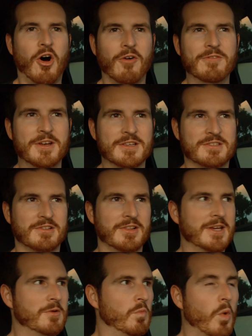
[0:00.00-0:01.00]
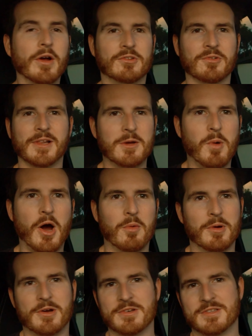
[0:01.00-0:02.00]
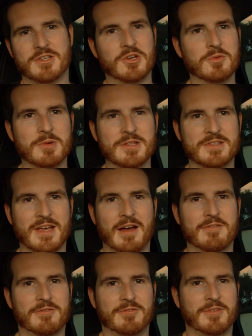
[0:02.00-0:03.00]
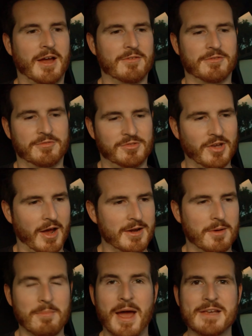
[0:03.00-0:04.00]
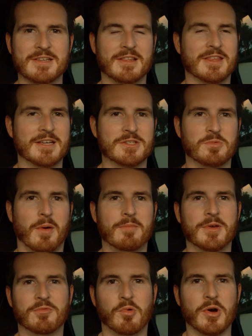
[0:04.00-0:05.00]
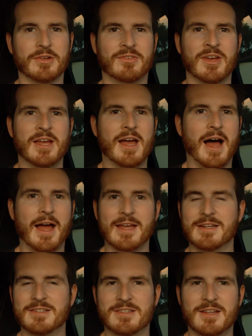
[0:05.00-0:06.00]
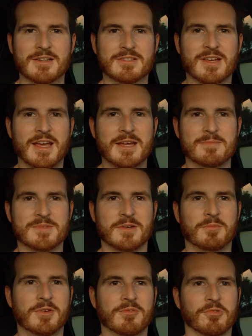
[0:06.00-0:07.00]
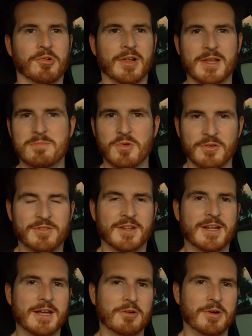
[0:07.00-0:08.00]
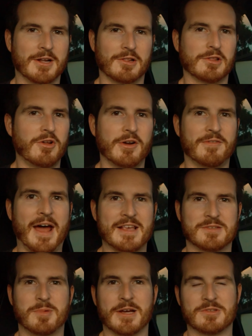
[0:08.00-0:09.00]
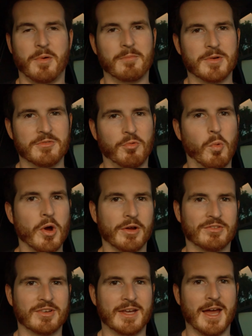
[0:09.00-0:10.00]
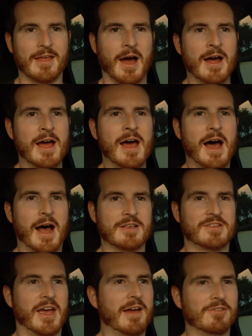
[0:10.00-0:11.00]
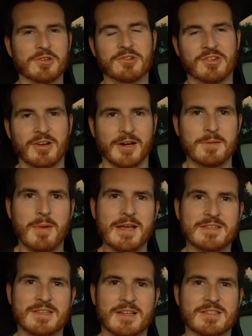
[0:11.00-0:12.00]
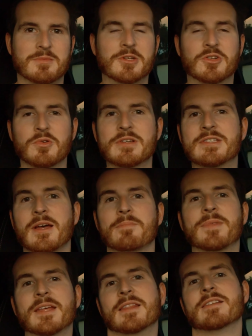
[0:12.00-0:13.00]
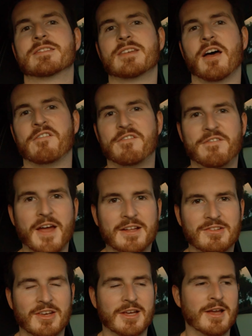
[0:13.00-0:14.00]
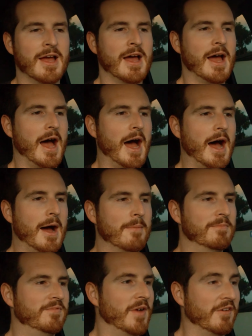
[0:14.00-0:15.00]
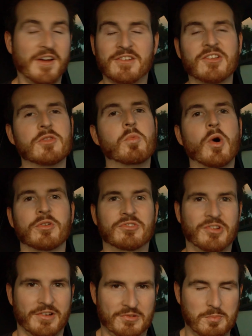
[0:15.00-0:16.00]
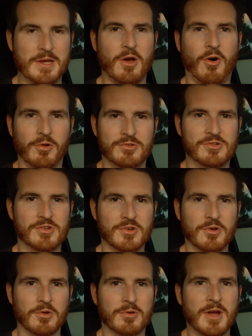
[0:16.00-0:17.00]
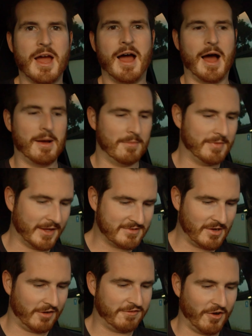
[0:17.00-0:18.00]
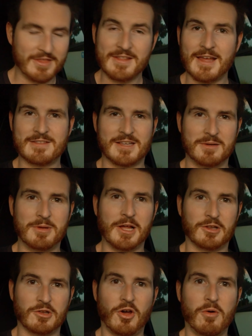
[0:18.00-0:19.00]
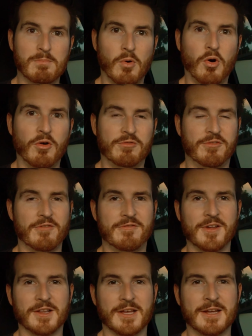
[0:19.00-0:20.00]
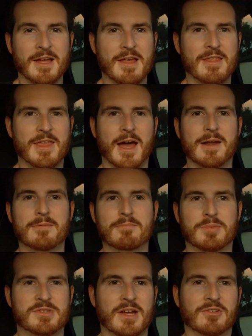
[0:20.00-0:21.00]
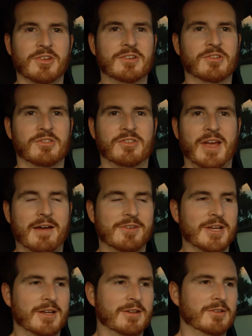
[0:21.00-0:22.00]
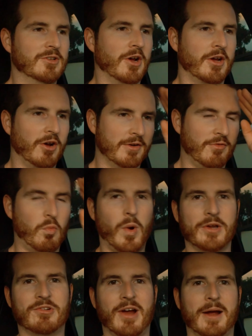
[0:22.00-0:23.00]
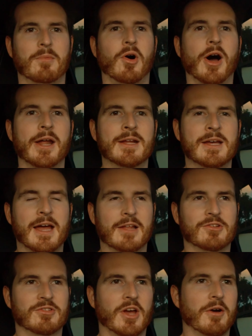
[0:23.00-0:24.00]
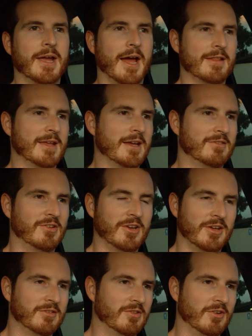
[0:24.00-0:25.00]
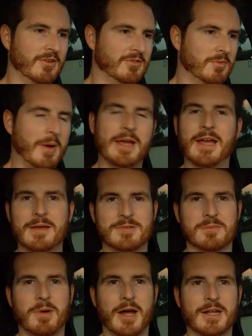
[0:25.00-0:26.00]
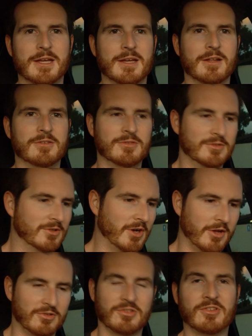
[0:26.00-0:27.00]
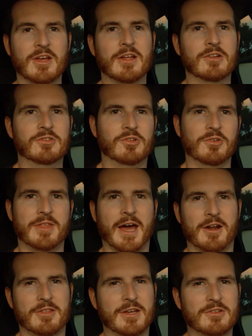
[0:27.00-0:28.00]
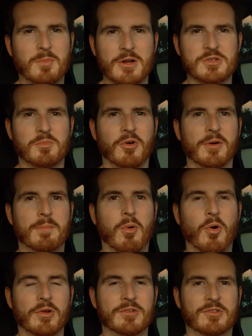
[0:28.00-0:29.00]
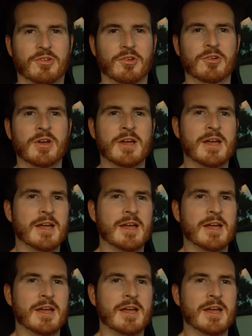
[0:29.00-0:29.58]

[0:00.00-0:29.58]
obviously worked really well because humans have, have done amazing things when we've worked uh, in, in teams, and we've really moved the needle in a lot of aspects when we've worked together. Uh, so evolutionary, it makes sense to be doing something that's affecting, um, affecting the world just beyond you. Um, that, I find that that's going to be a lot more fulfilling than potentially just having, you know, kind of a one-track mind and just going out there to, to, to make heaps of money and, you know, just do that. I think it's much more important to